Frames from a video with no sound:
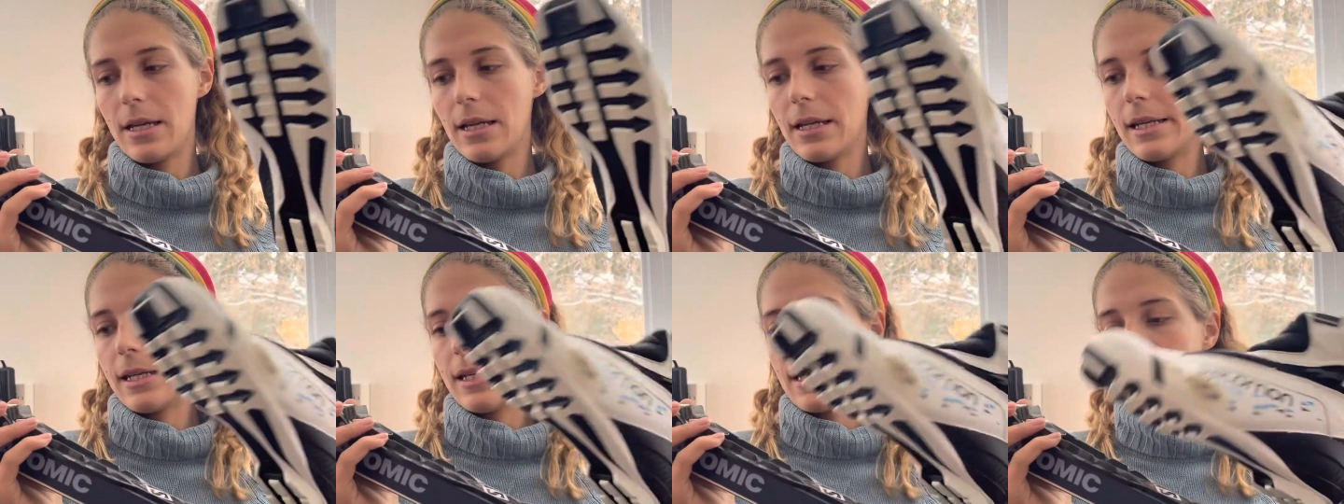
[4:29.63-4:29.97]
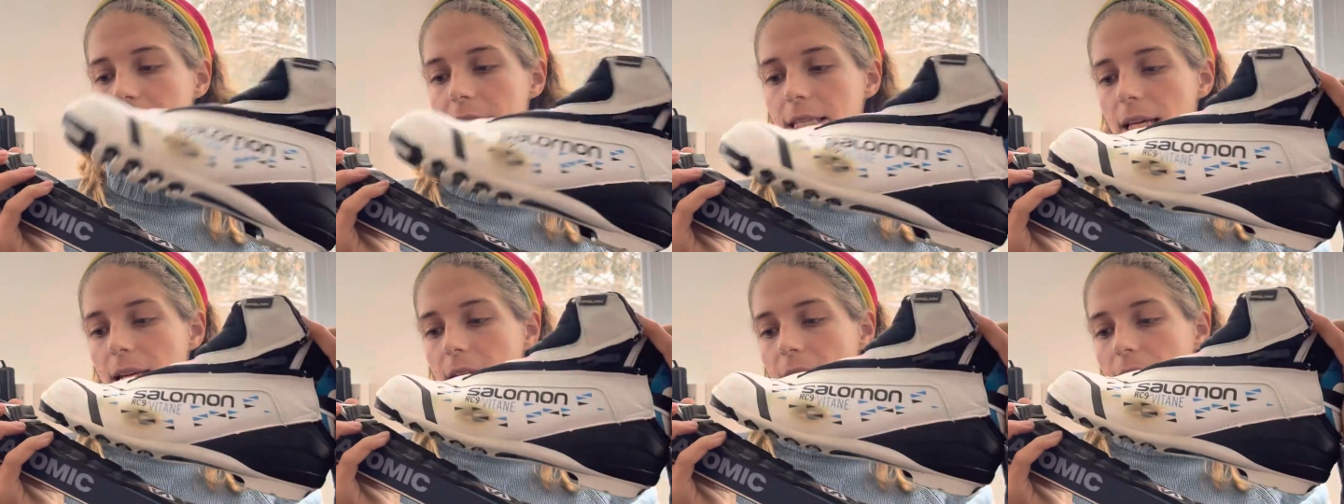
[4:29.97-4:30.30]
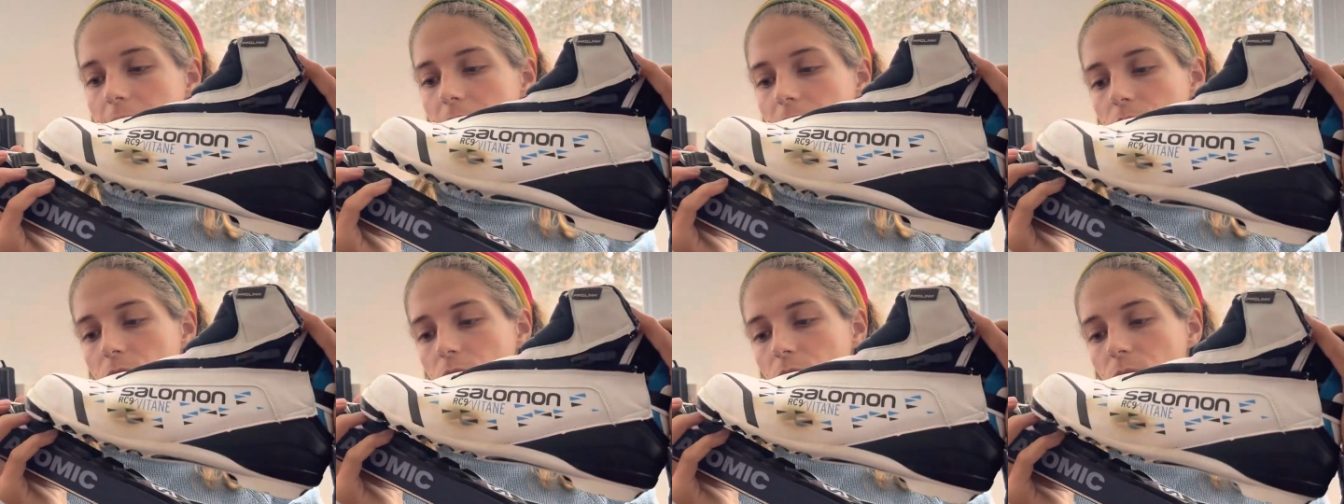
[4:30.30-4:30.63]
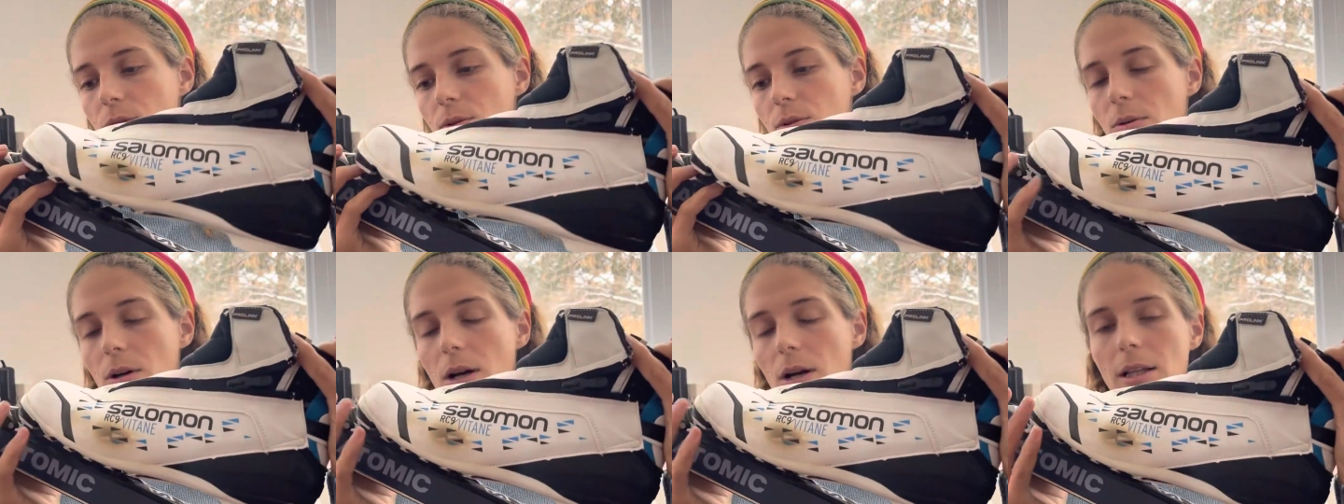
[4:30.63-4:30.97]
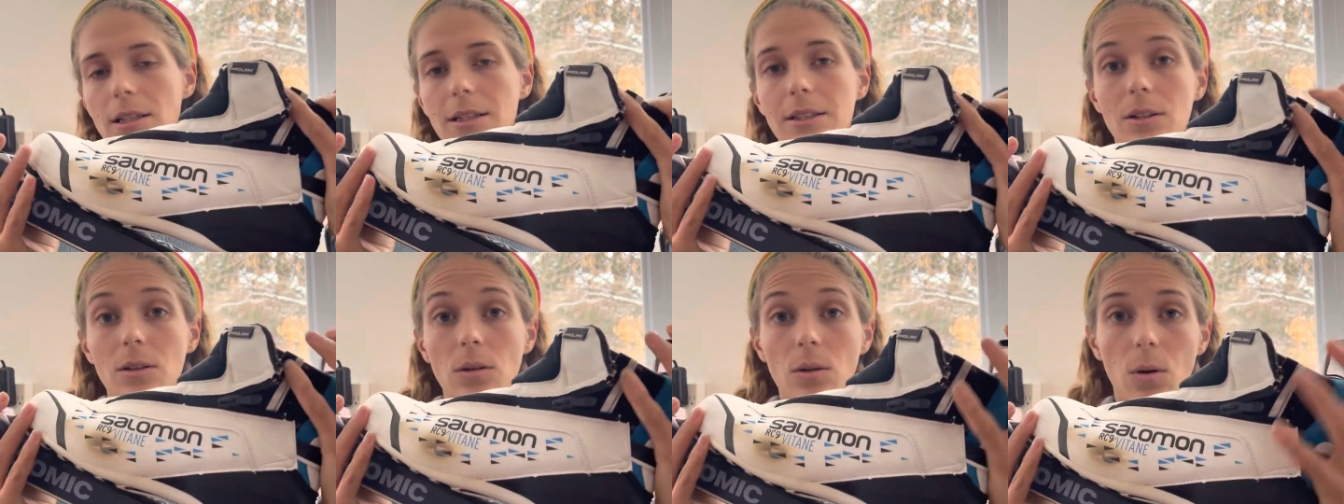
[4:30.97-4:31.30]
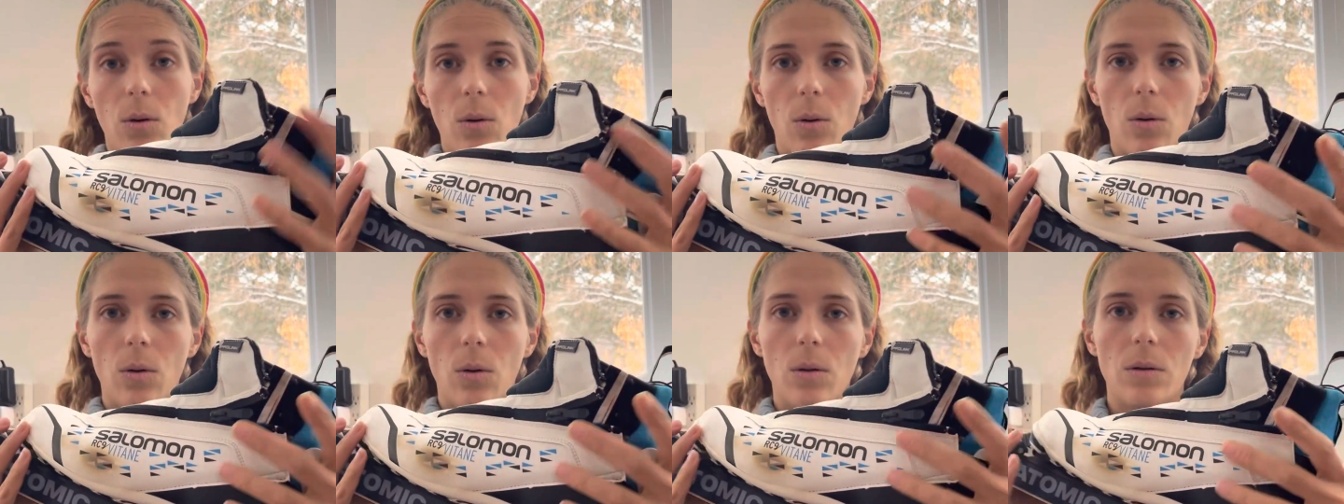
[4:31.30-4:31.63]
to sit into a little
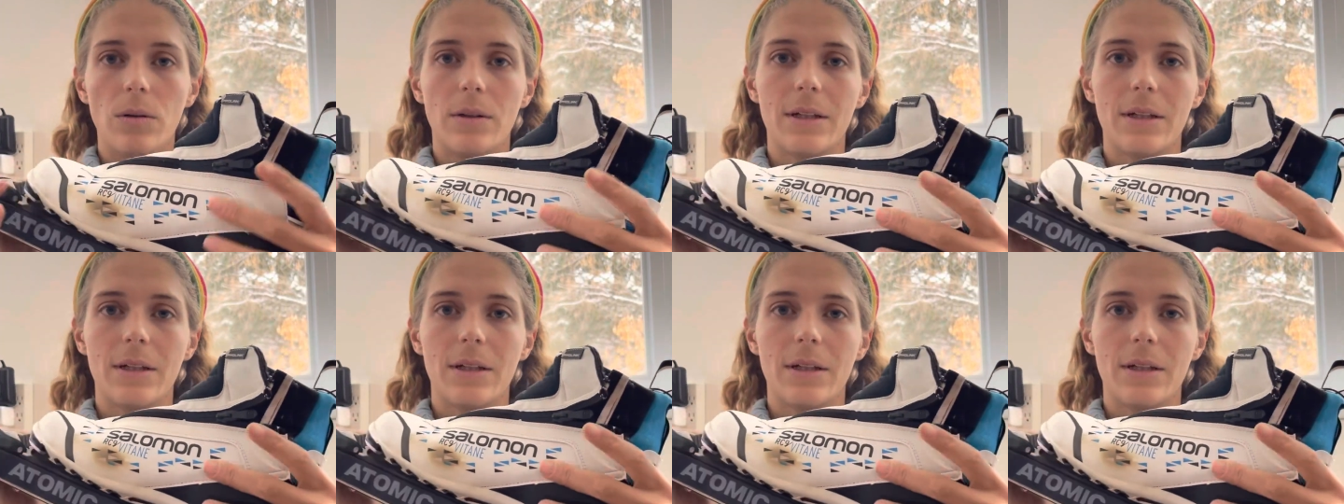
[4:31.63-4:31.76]
hole.